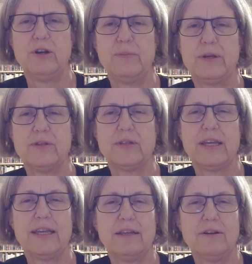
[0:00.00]
because I
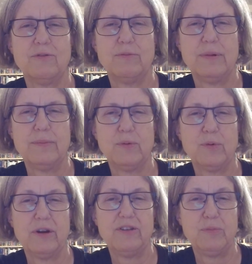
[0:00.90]
cannot remember
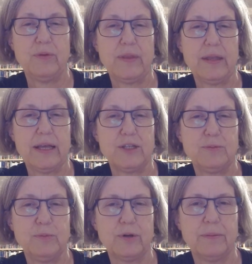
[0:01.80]
where I've put that last
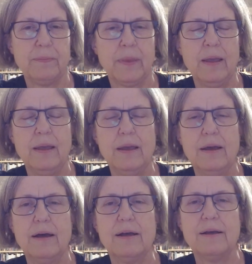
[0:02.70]
book.
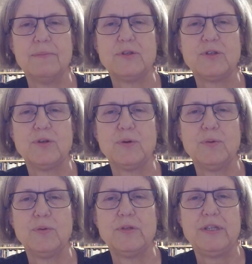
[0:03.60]

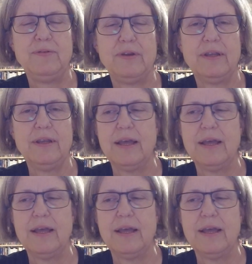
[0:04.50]
So this evening